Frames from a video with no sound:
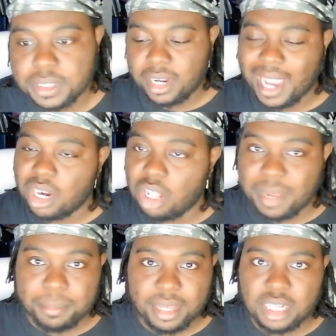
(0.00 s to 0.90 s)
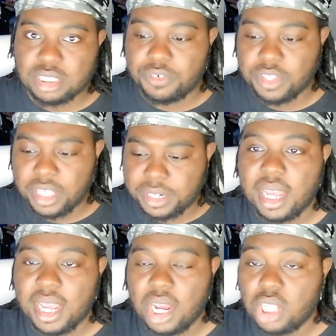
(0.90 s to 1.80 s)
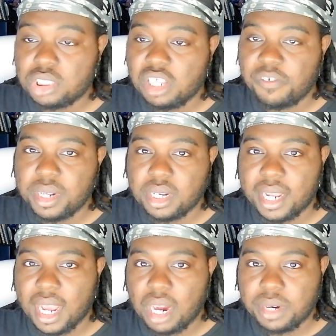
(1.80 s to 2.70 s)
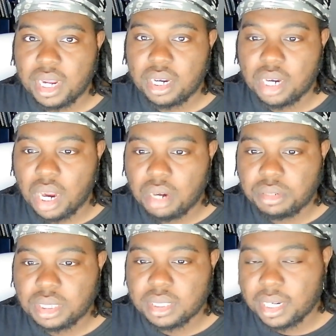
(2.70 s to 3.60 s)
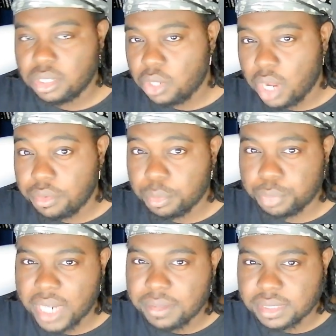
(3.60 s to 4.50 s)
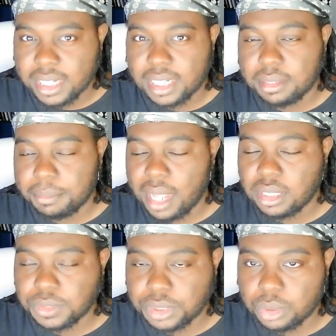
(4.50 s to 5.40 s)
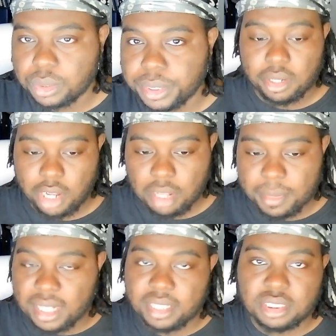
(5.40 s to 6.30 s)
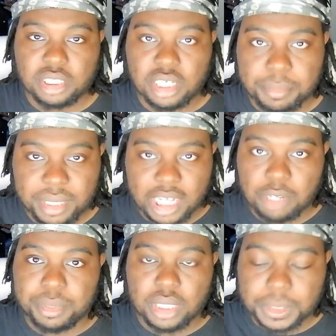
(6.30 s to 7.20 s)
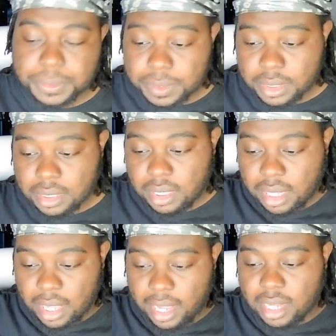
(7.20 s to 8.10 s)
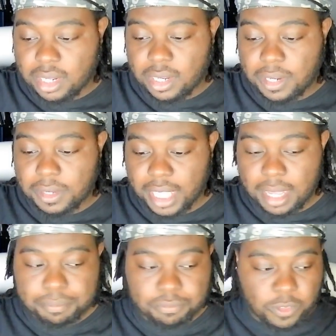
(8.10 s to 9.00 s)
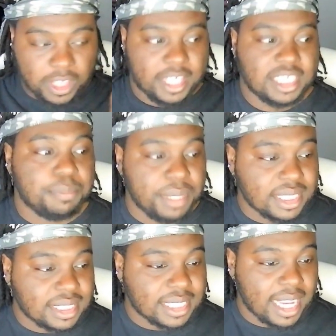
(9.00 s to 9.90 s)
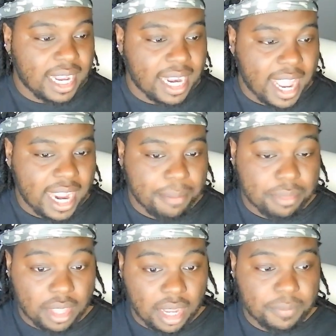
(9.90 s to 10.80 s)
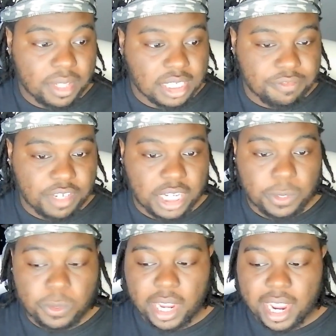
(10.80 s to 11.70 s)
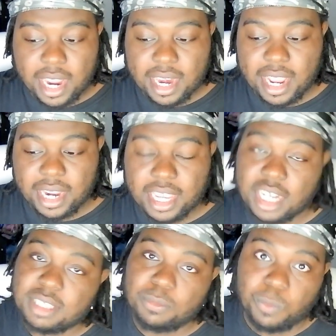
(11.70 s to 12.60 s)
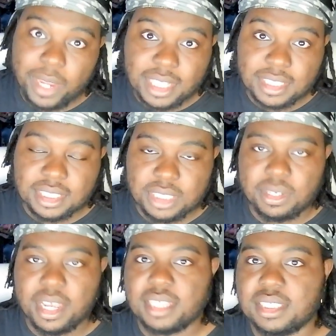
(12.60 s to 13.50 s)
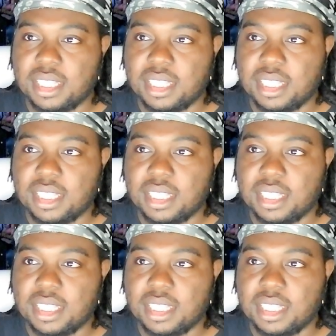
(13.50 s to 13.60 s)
I got all my medias over there. Also, I've made a Cara. I don't know how you pronounce that. I'm not too sure. All my links are gonna be down below. And yeah, with this being said, I am done with this video, and I can't wait to see you guys